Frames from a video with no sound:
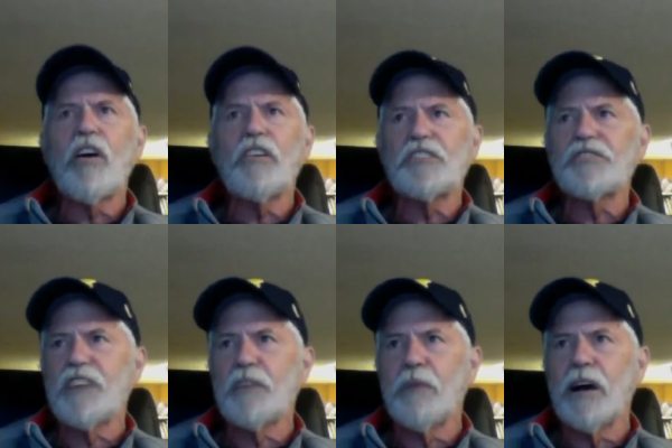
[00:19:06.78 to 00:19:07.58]
really hard
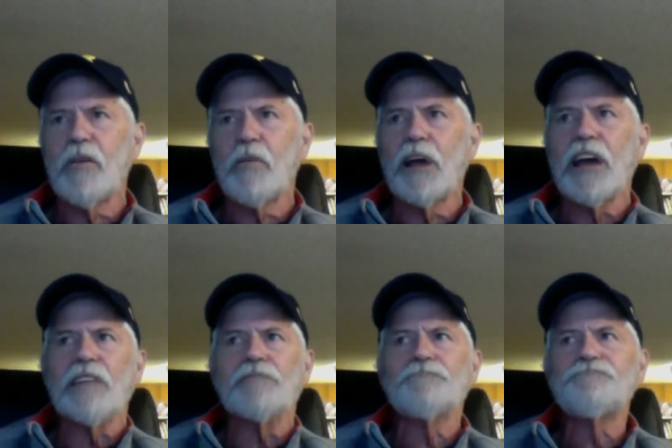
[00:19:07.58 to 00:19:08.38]
to stump my old
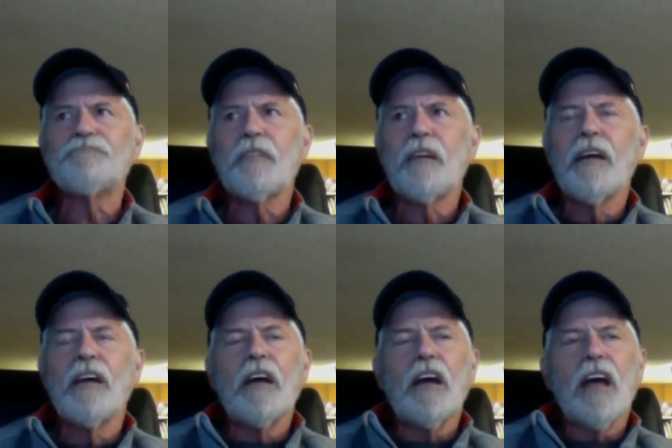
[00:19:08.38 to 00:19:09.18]
man.
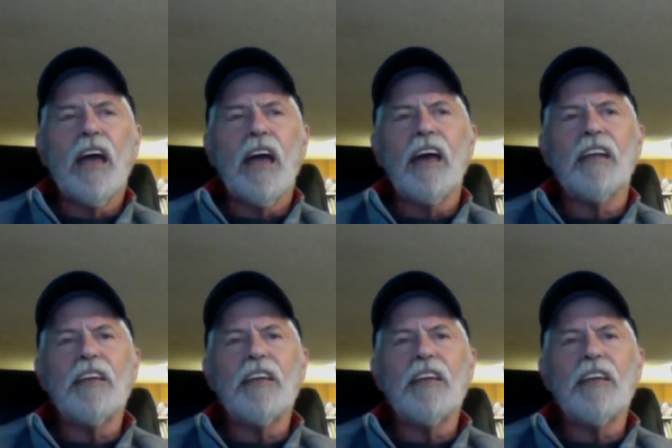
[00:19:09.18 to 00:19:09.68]
And